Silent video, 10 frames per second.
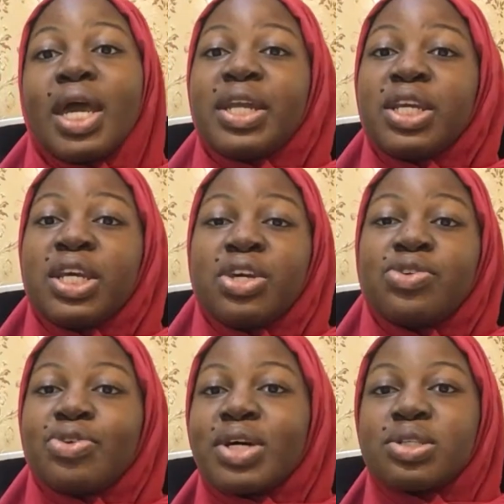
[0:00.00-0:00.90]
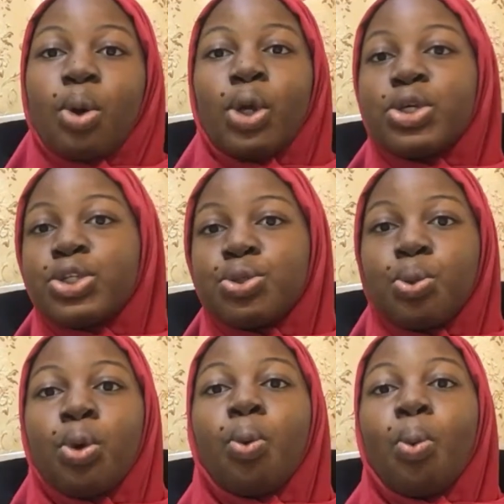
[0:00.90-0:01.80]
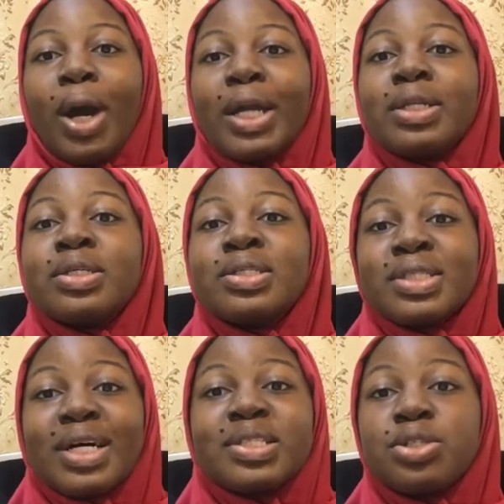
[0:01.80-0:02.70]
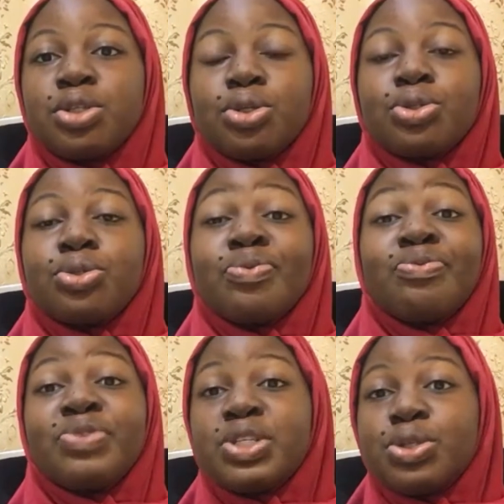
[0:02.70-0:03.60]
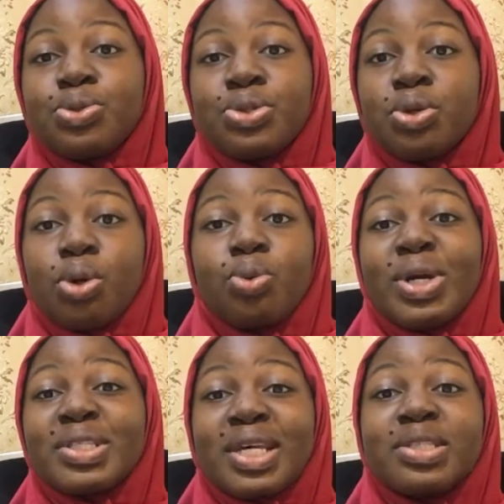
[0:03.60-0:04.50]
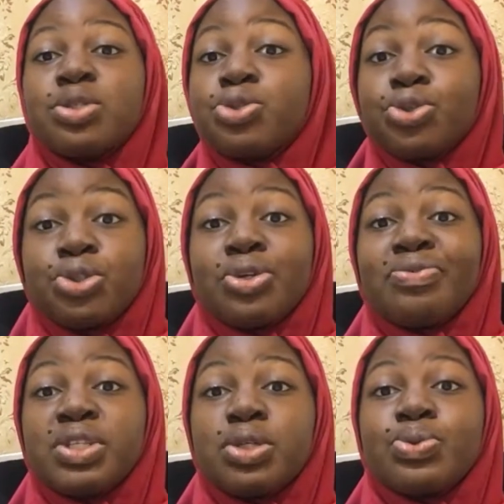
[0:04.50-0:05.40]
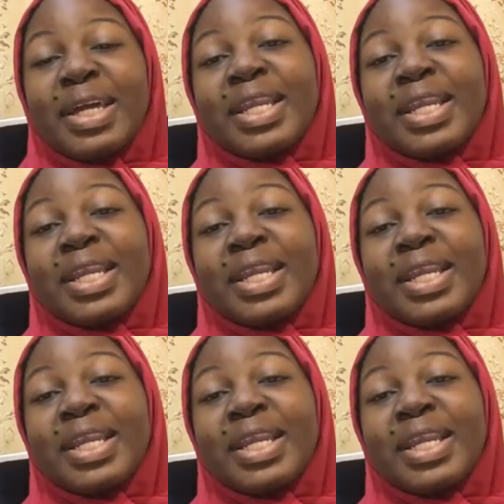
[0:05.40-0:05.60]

any hindrance or issue while starting your videos or while starting to shoot your videos.